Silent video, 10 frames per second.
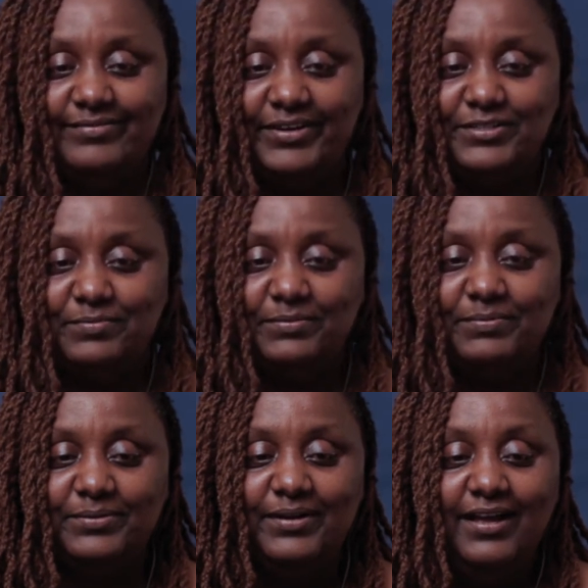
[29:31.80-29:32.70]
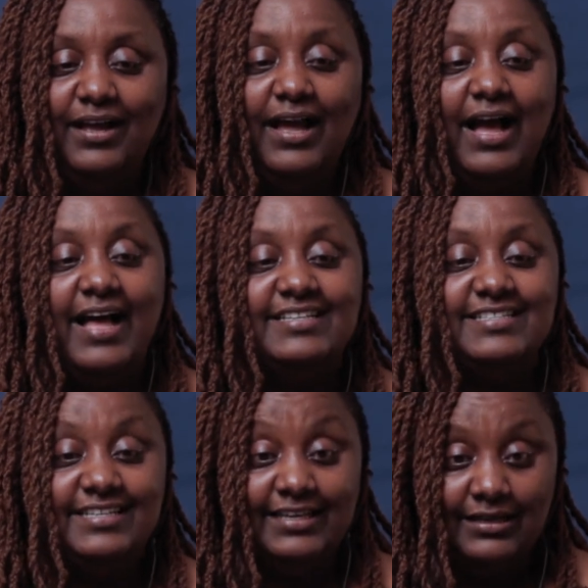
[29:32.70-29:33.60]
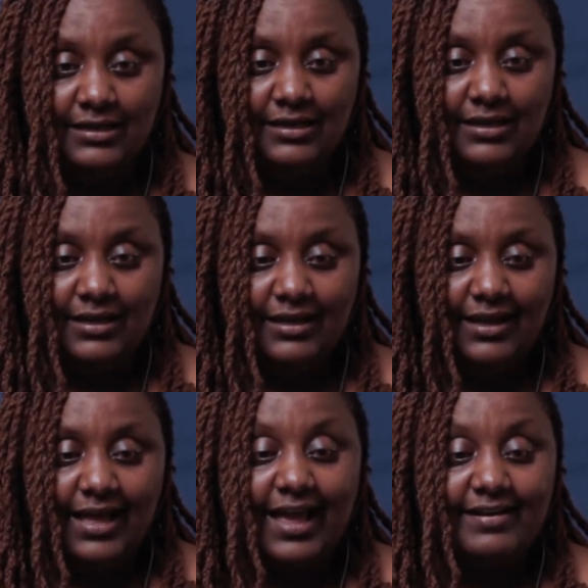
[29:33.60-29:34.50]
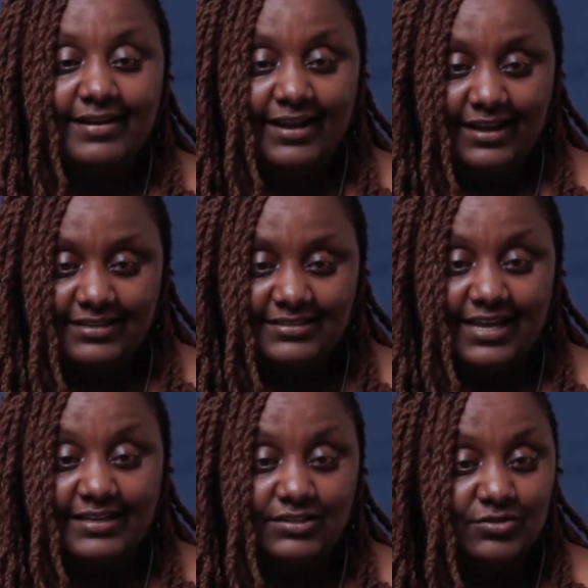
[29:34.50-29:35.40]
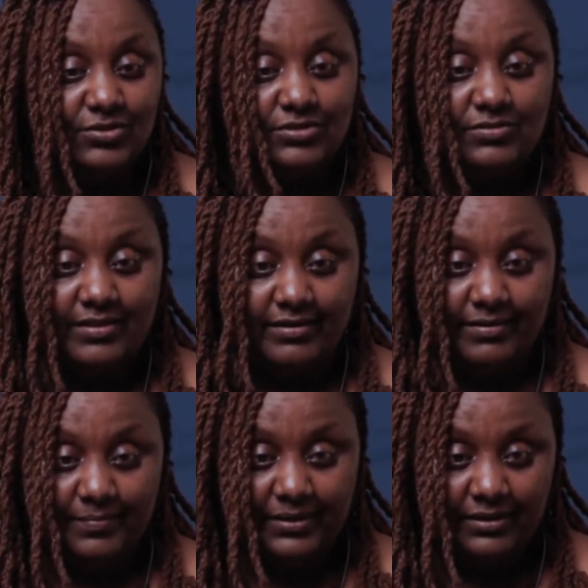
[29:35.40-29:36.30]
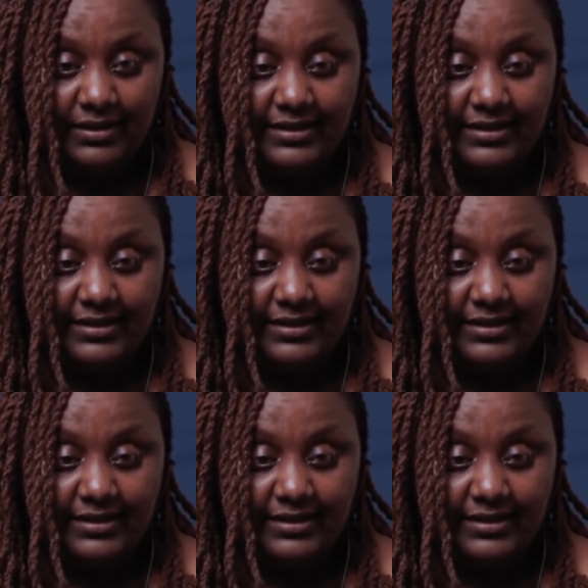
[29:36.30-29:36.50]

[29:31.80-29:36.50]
white people. Until I realized I need to talk to a therapy.